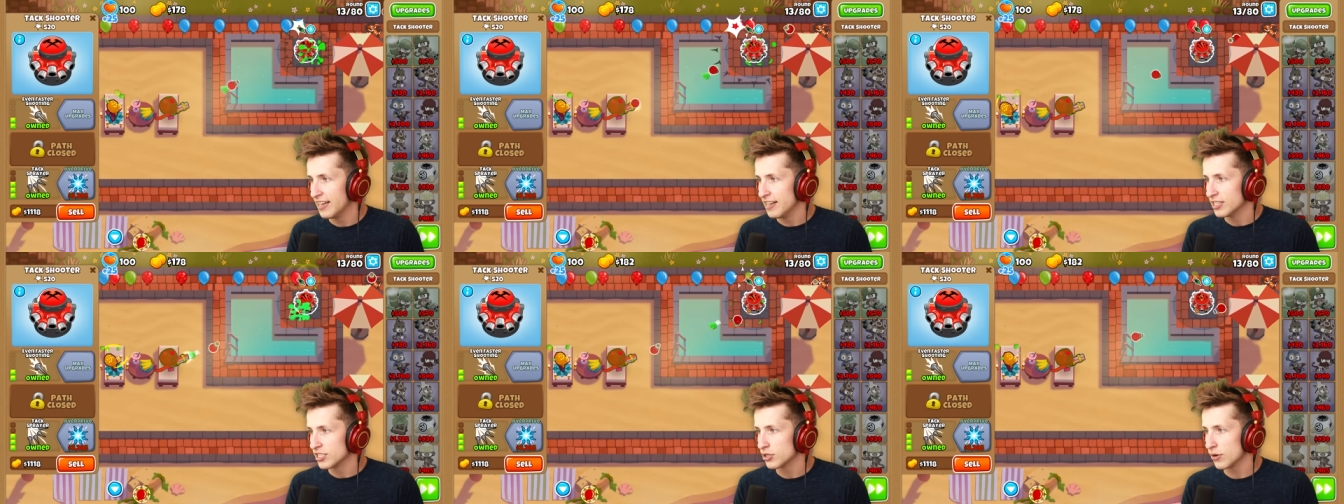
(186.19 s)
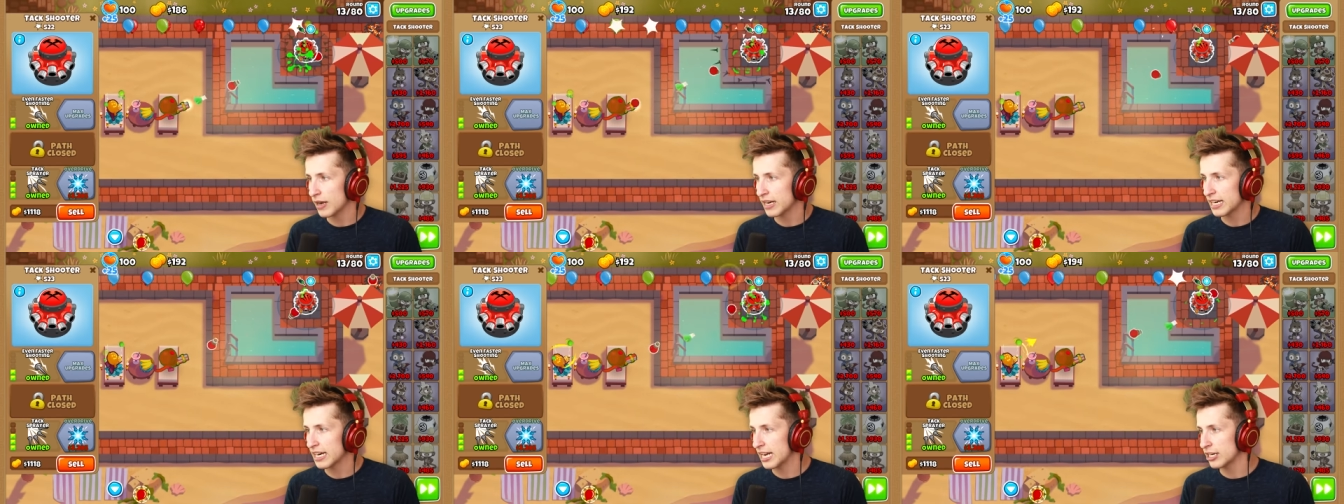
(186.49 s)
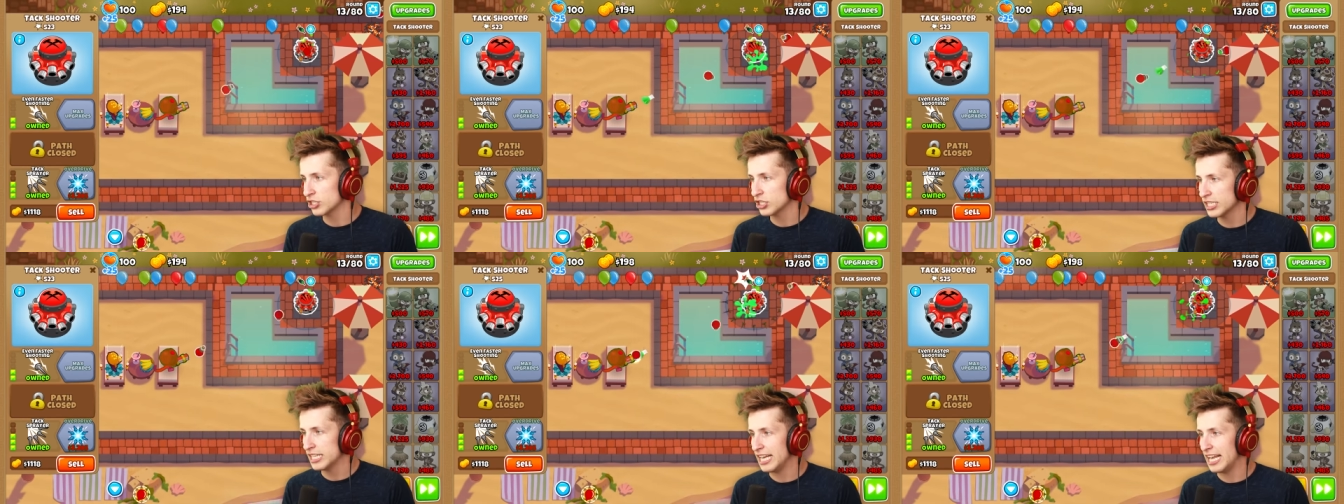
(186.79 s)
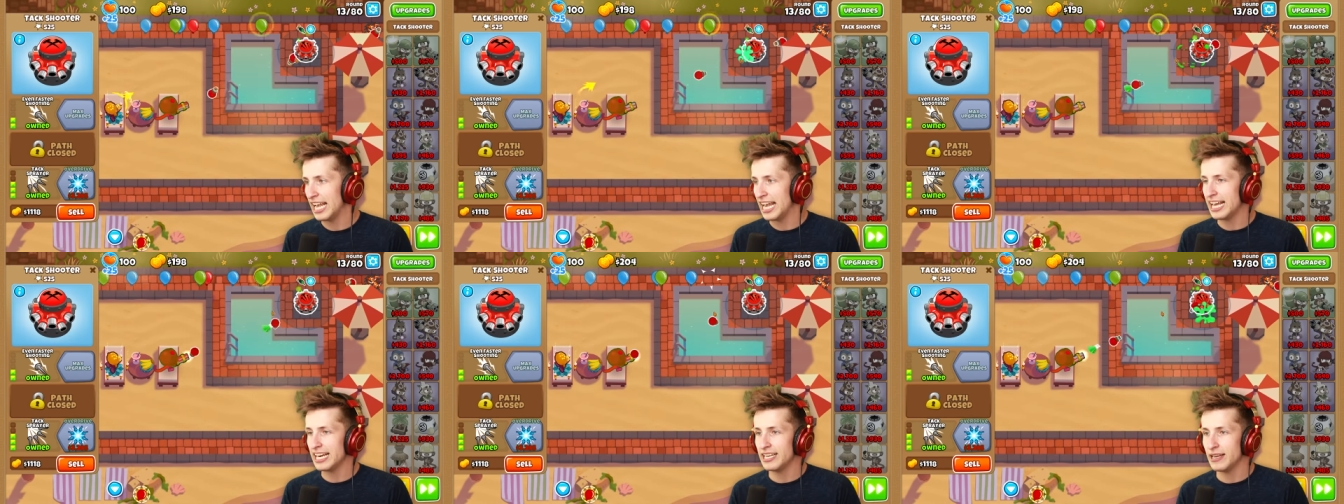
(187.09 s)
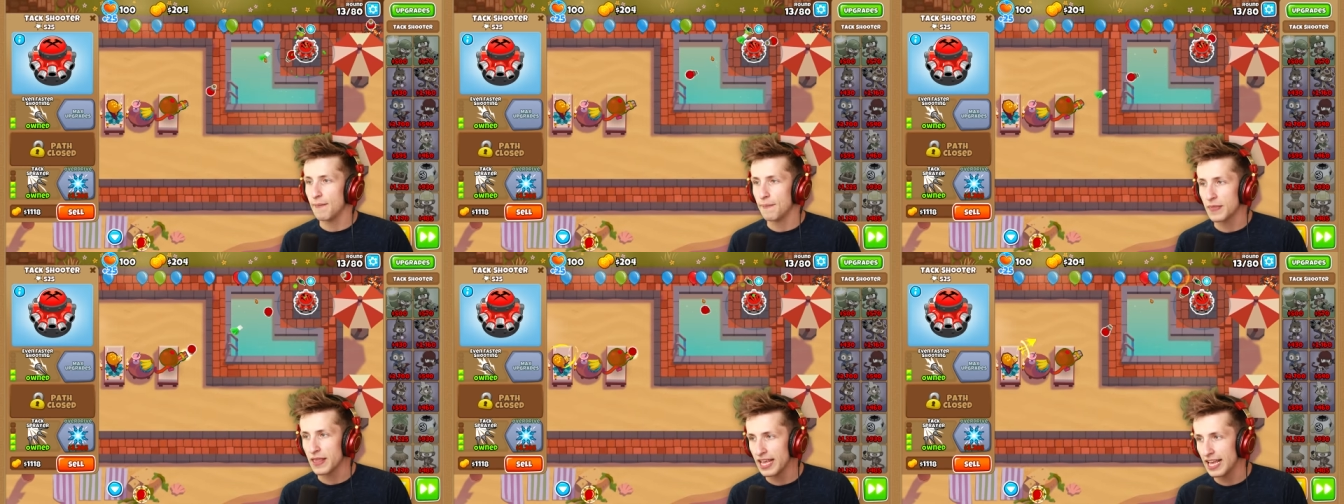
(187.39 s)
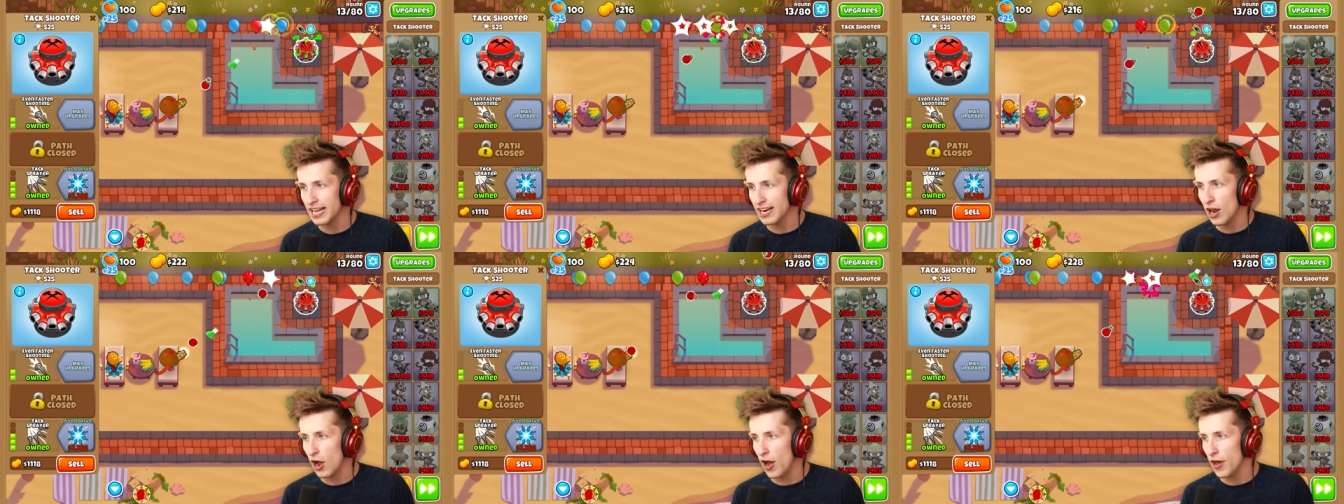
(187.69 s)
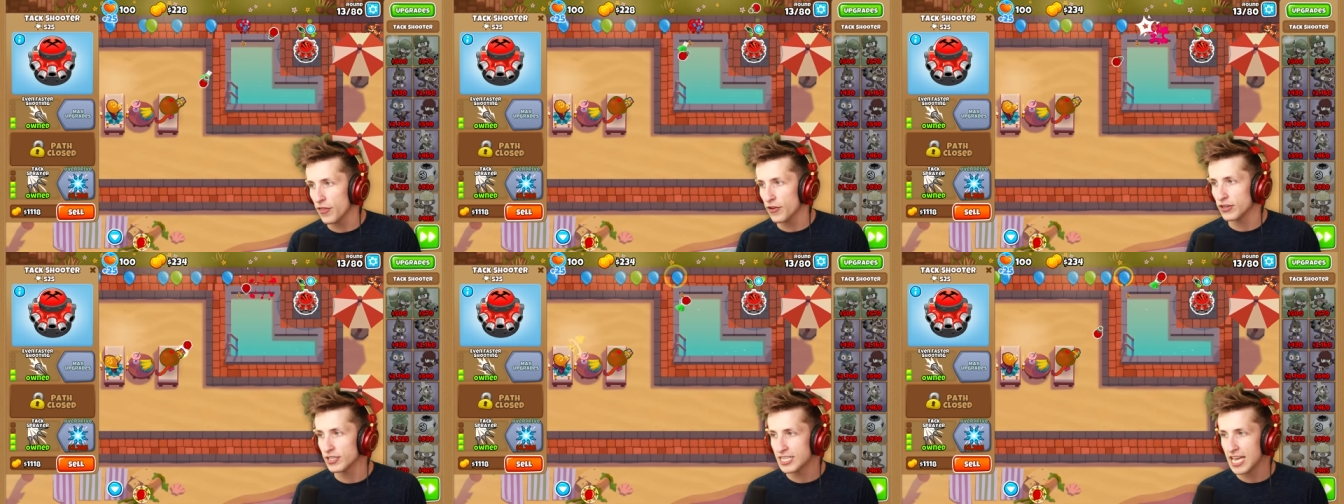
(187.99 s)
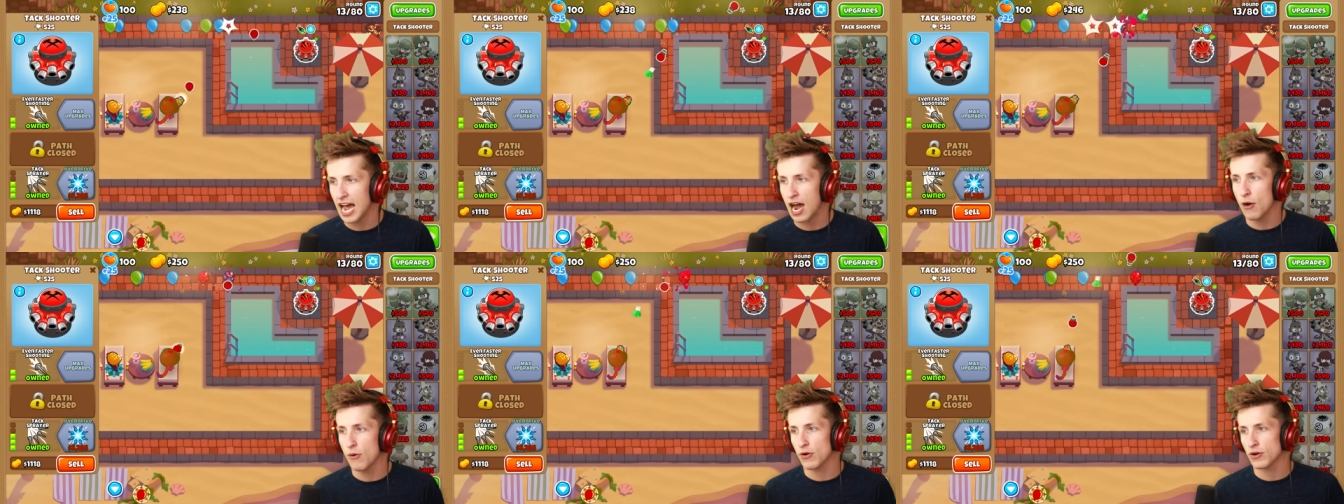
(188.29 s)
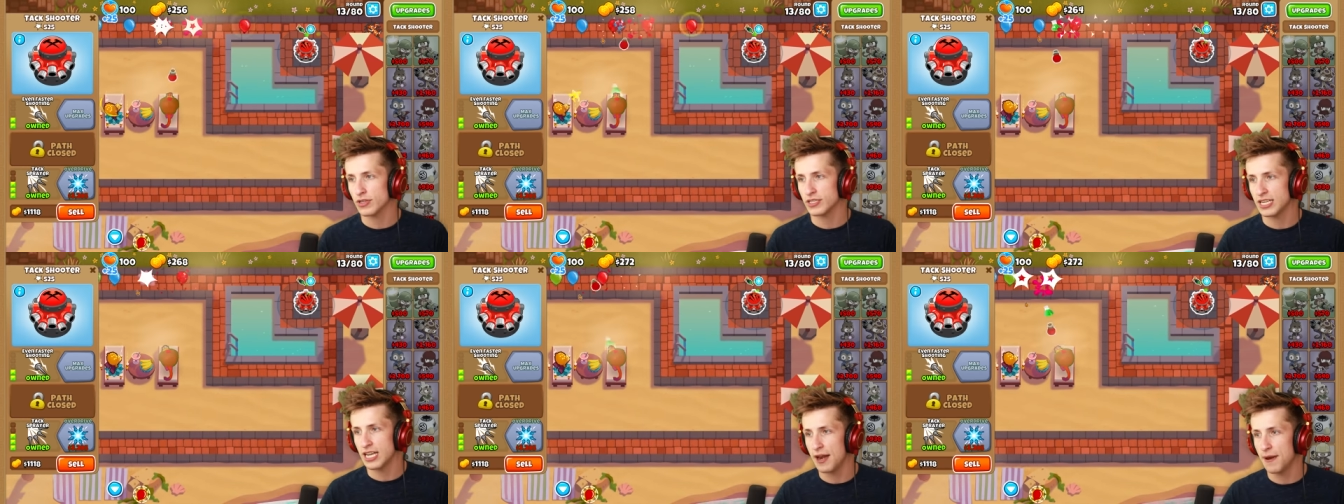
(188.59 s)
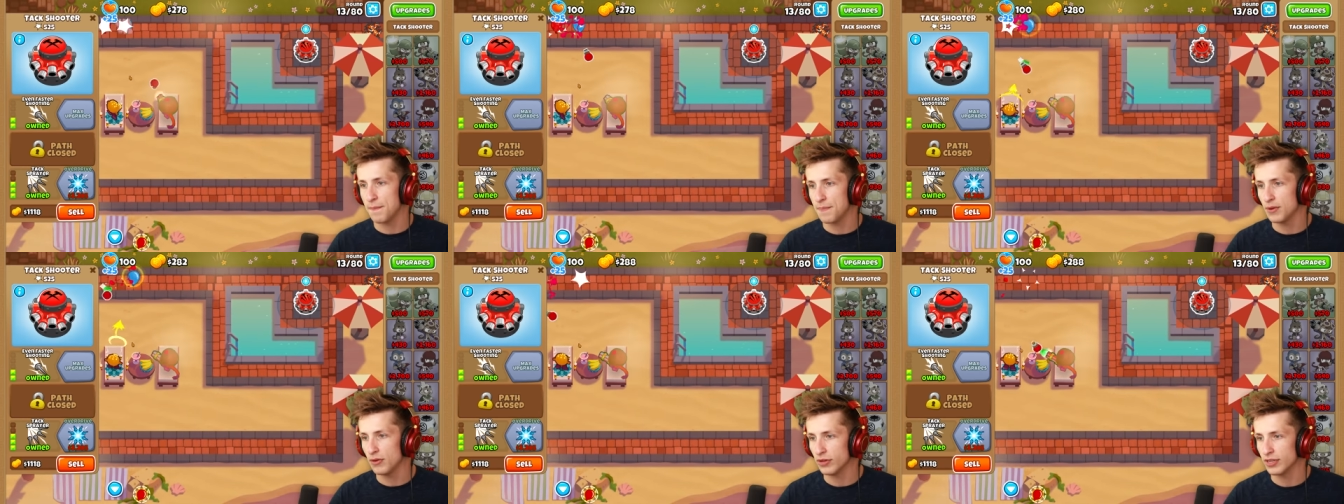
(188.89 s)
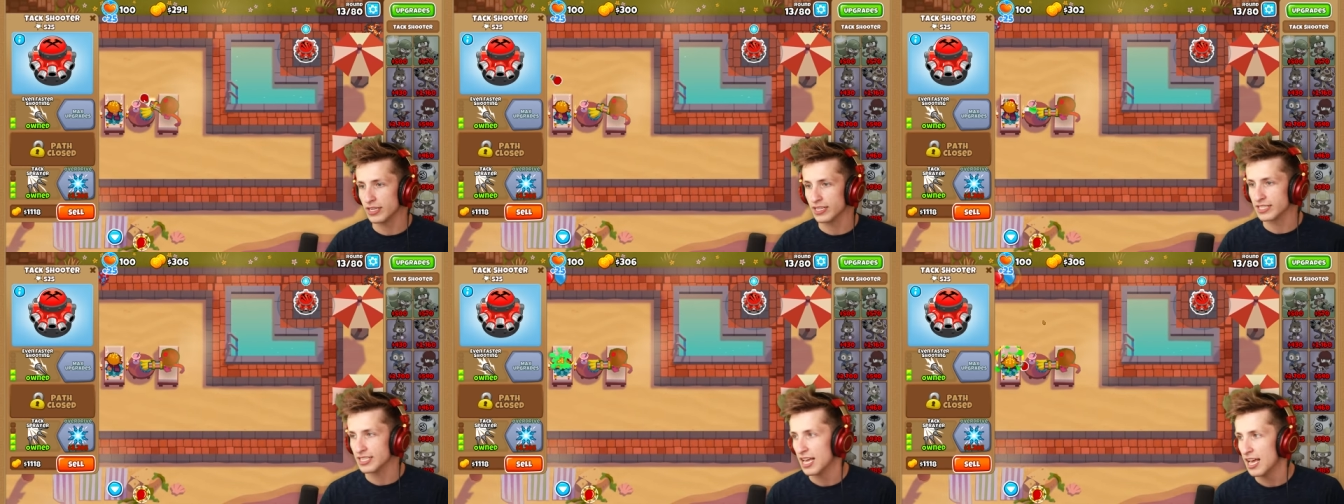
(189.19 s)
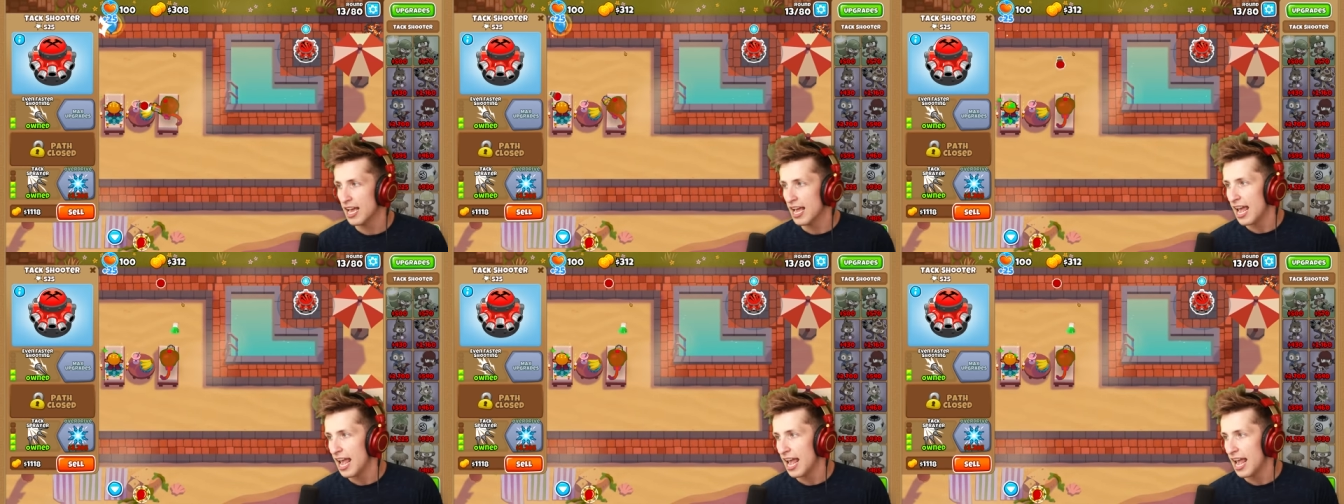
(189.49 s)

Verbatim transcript: So I can actually hit hit other towers and buildings